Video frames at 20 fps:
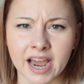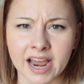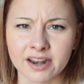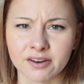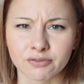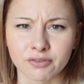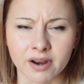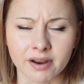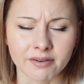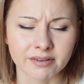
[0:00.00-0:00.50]
kind
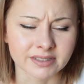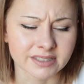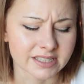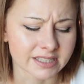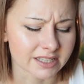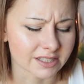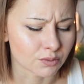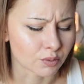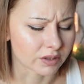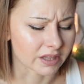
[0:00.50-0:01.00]
of
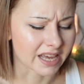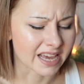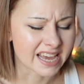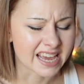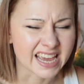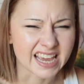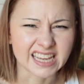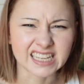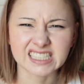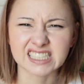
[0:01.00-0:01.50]
fragrances with a
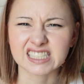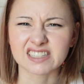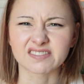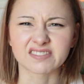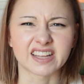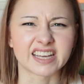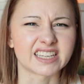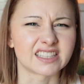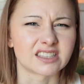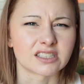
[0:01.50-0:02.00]
hint of
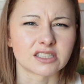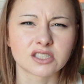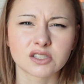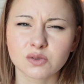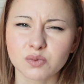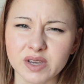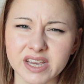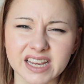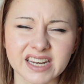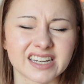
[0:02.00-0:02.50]
like the
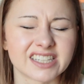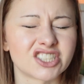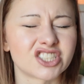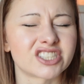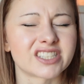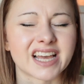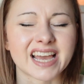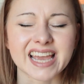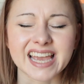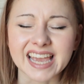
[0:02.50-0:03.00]
sweet and
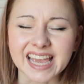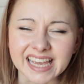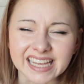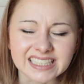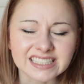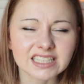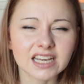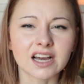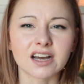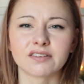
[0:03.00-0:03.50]
just a
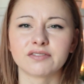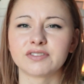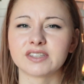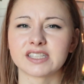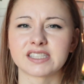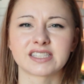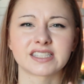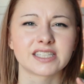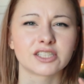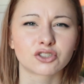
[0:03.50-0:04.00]
hint of the
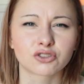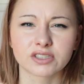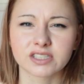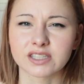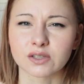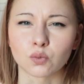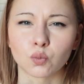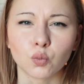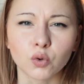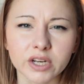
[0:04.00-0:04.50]
citrus
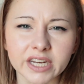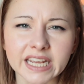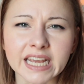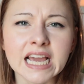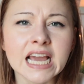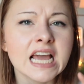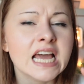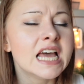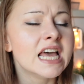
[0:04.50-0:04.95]
and woody,